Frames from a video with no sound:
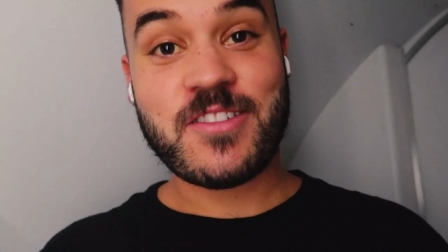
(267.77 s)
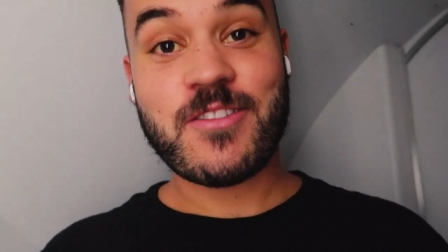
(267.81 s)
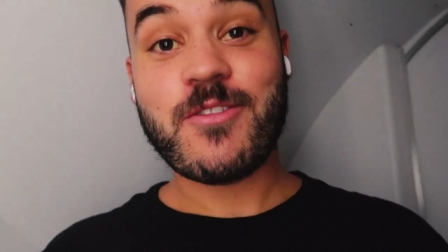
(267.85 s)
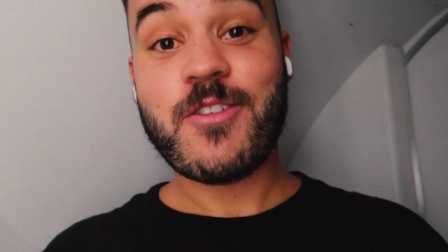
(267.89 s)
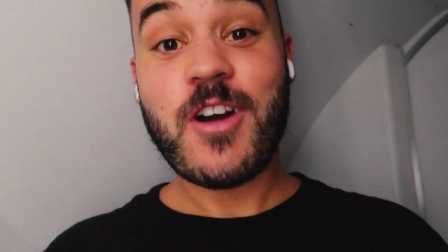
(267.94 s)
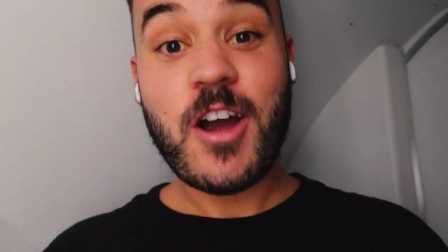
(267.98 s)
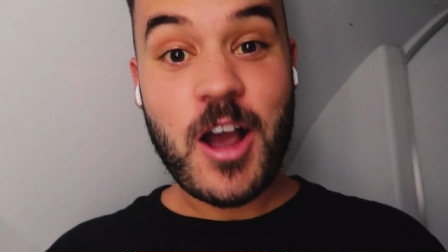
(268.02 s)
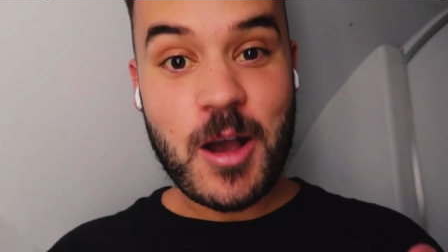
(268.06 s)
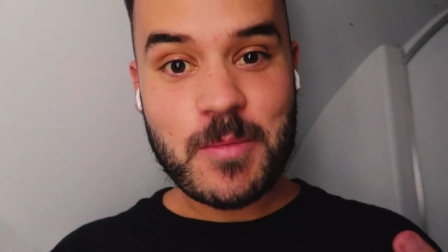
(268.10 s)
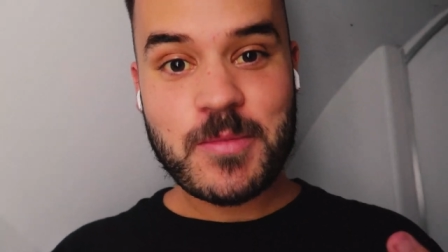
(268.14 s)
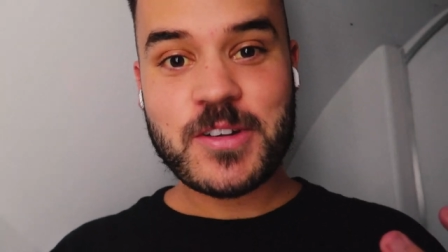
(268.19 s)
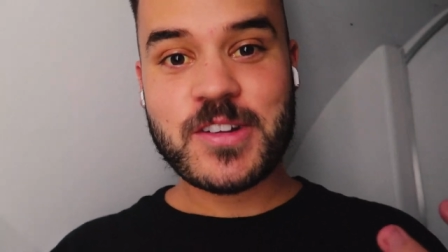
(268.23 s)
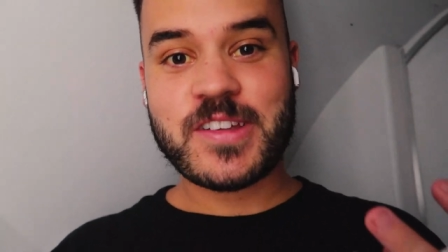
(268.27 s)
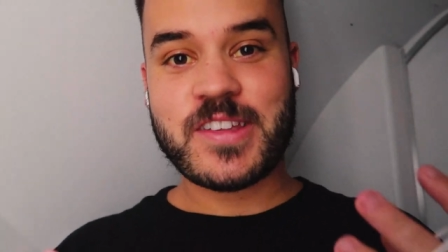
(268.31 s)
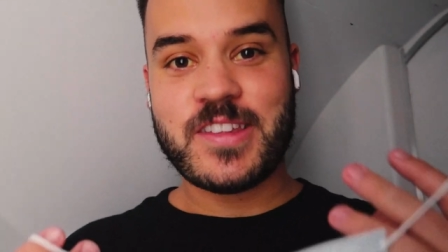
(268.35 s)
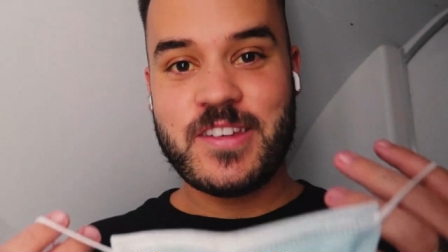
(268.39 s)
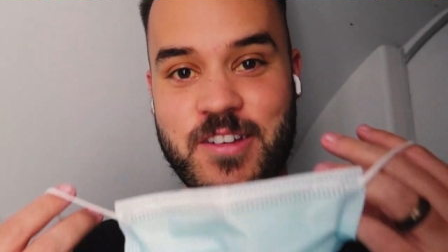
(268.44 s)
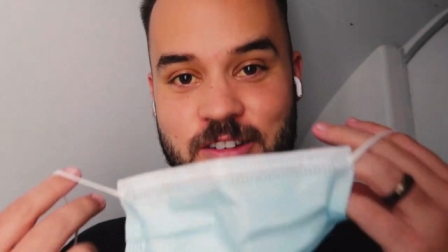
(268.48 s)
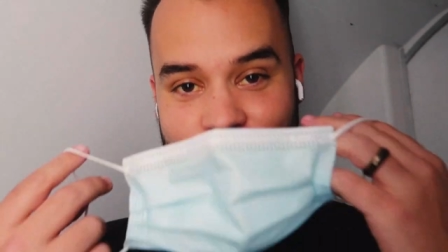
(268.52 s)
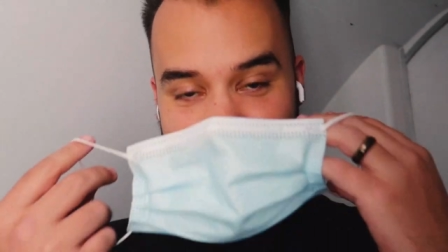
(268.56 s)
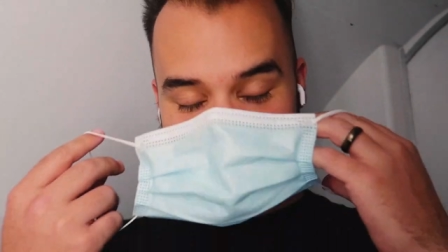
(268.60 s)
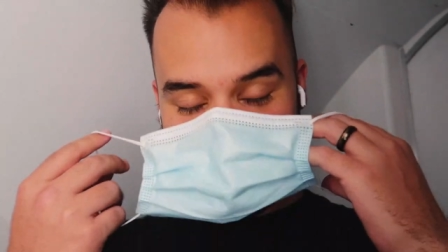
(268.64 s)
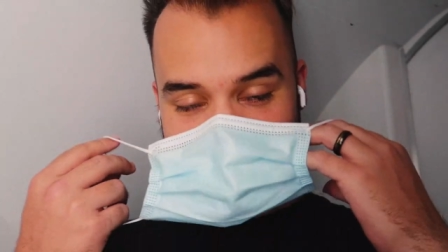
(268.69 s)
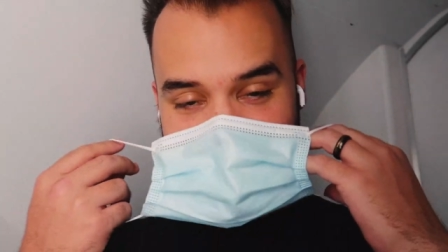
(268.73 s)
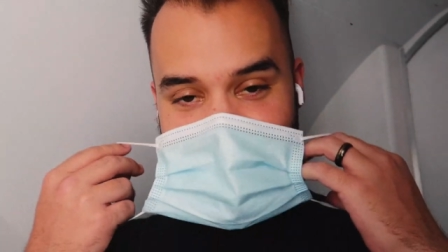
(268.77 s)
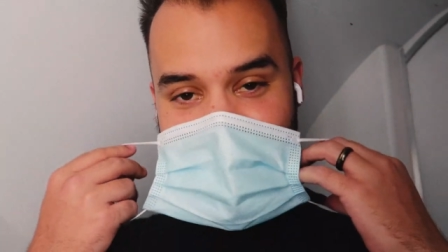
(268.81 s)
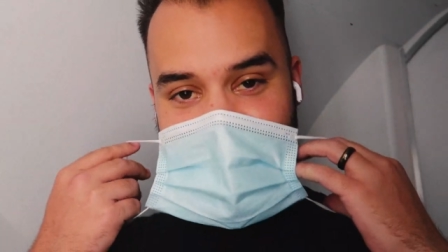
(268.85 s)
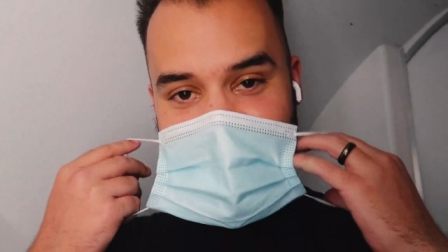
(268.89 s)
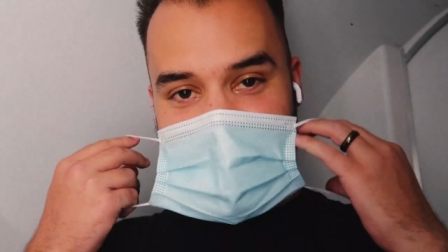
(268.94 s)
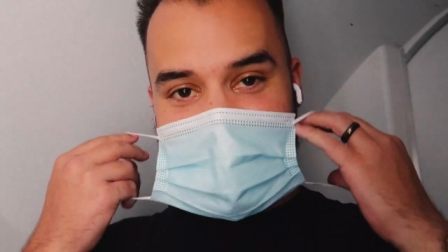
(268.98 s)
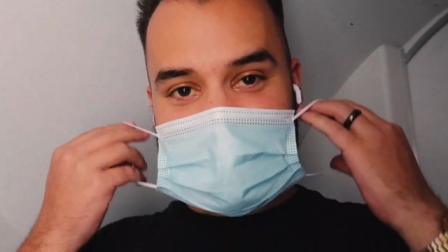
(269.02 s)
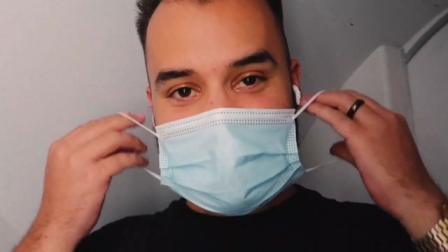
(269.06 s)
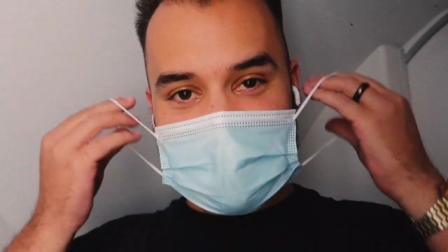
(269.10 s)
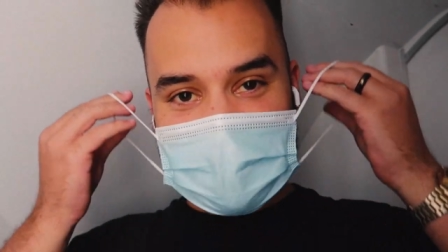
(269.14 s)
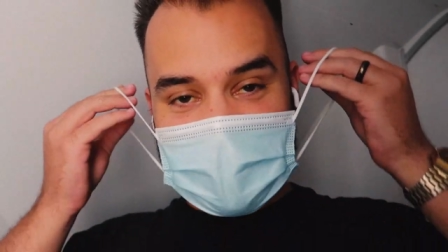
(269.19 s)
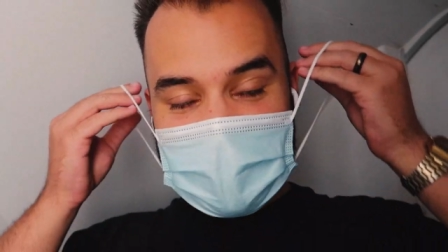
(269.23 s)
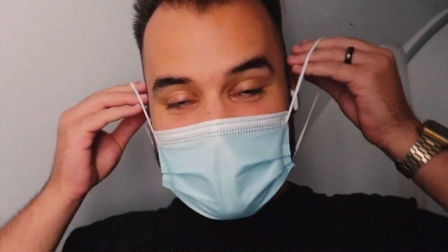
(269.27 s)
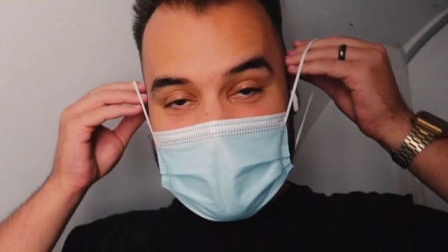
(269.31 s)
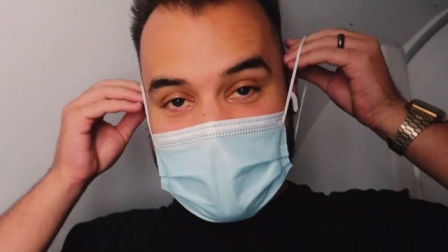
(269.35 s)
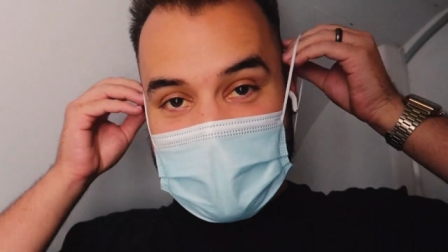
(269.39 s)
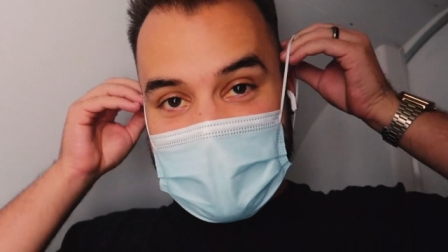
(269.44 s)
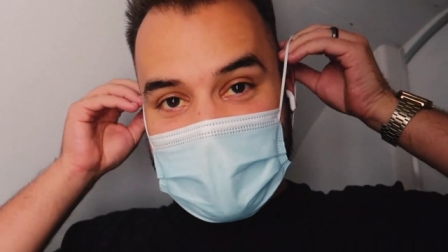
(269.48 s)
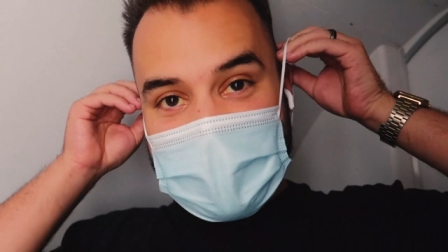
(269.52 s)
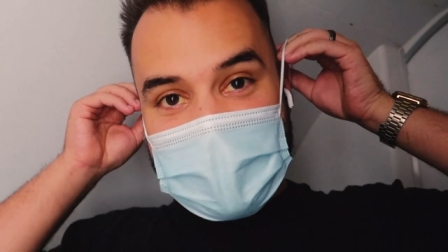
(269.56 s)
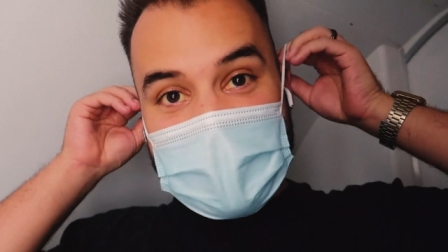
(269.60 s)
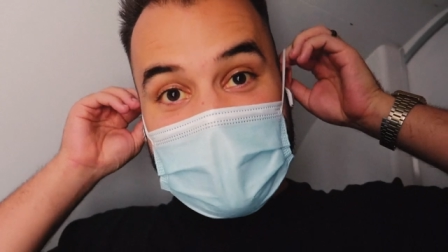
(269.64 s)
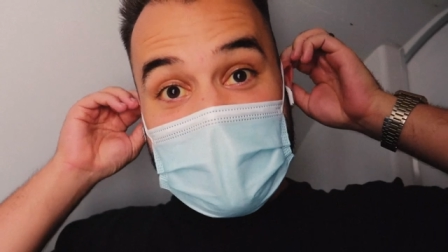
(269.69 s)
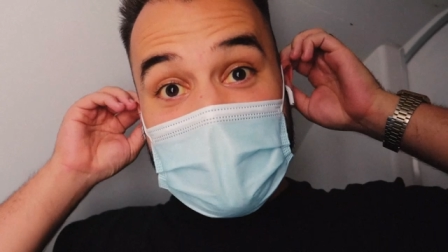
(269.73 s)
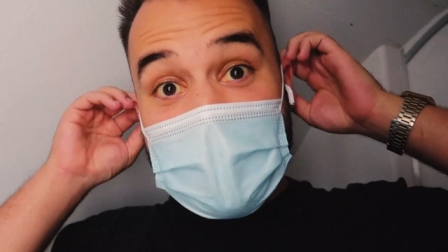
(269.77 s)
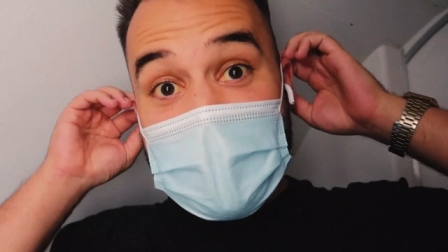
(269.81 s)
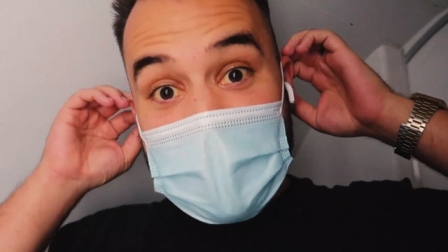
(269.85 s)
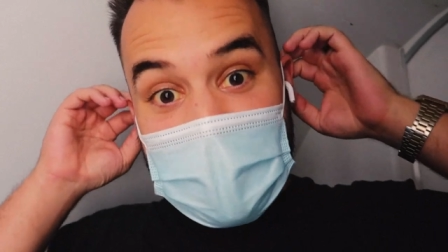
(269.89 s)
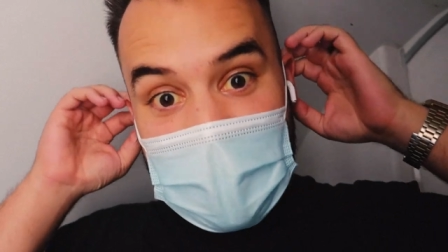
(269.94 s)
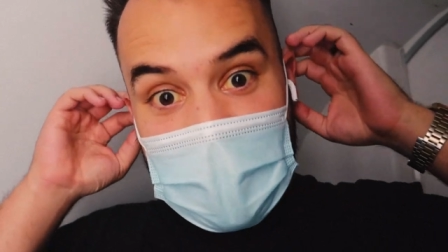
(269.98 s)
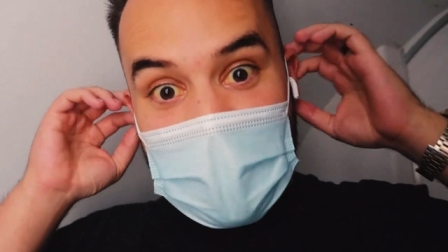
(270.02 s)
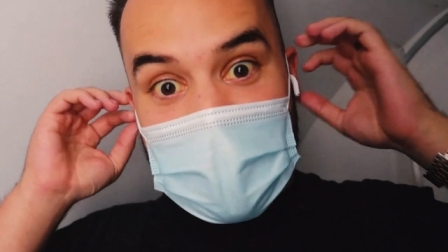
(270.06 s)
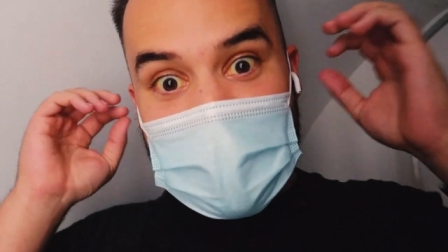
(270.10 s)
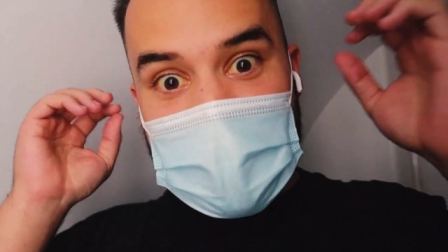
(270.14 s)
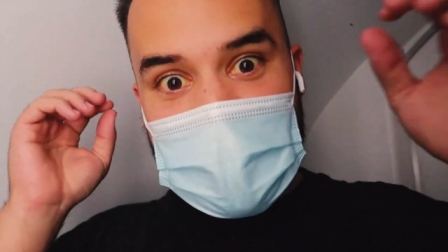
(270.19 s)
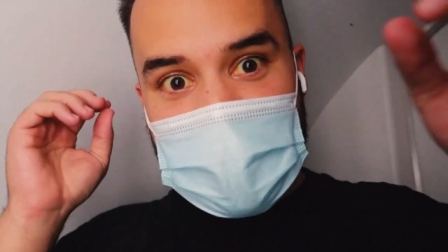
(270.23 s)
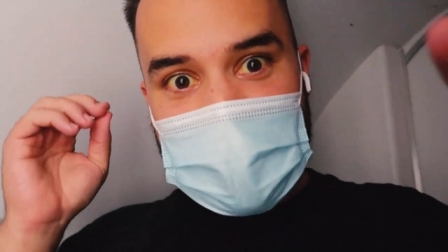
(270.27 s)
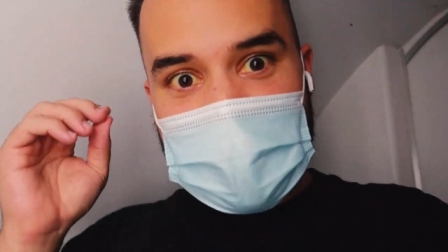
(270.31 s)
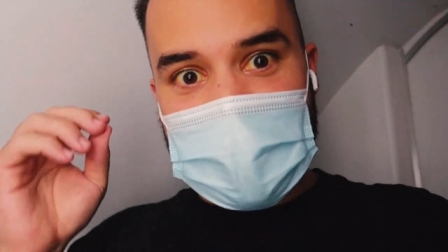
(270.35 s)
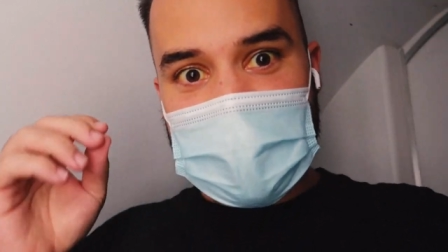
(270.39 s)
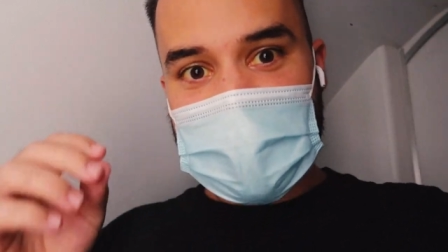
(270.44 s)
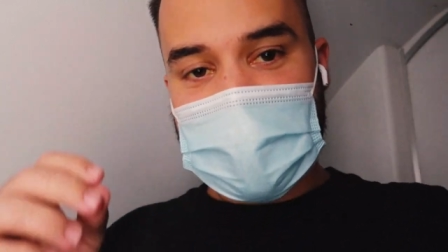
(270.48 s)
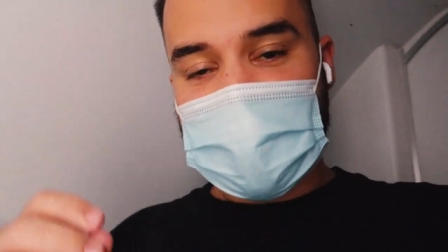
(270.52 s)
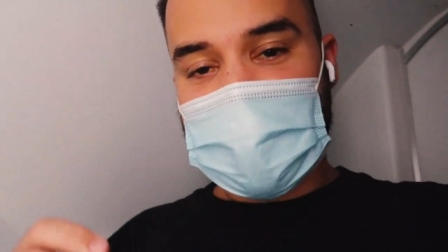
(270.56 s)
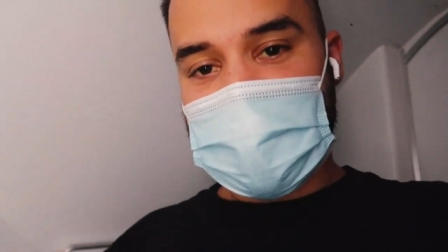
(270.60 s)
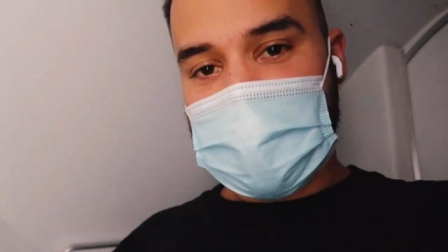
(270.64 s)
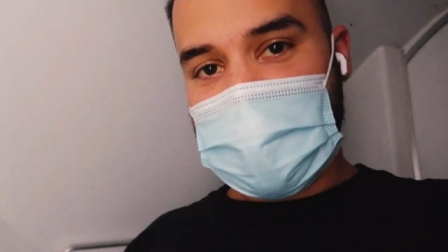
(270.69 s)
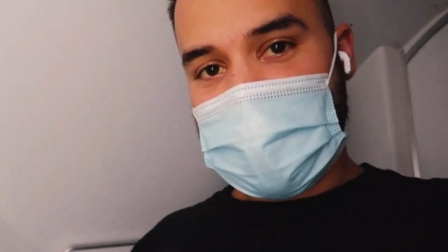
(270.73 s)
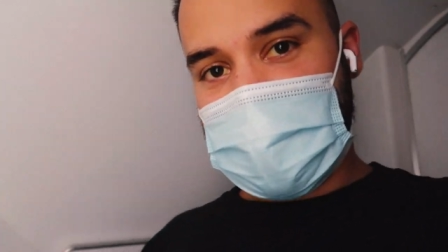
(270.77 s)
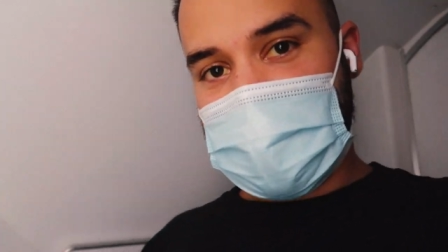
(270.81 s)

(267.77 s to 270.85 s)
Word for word: We're almost there. Almost there.